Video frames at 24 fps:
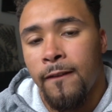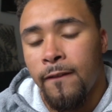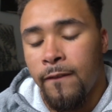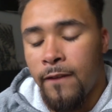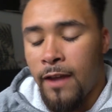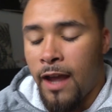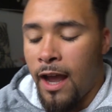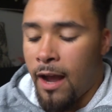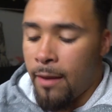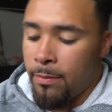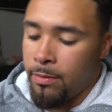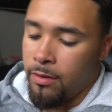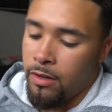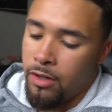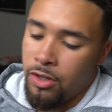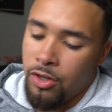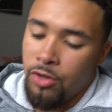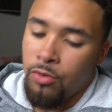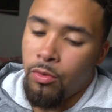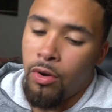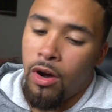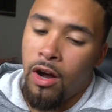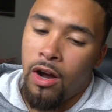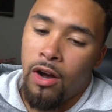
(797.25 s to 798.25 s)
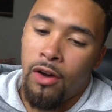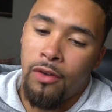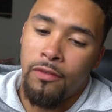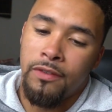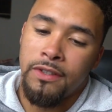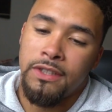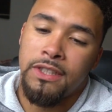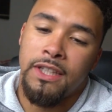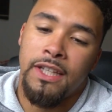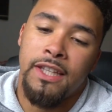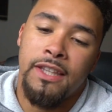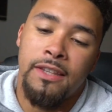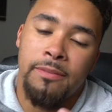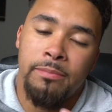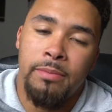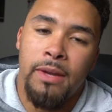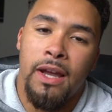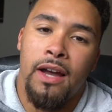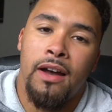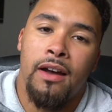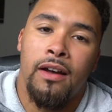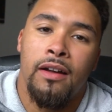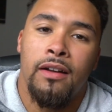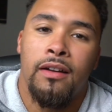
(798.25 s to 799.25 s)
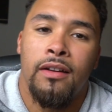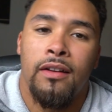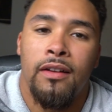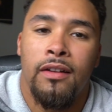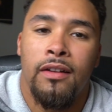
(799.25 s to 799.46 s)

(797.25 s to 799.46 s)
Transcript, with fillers: The happier you are, obviously, the better.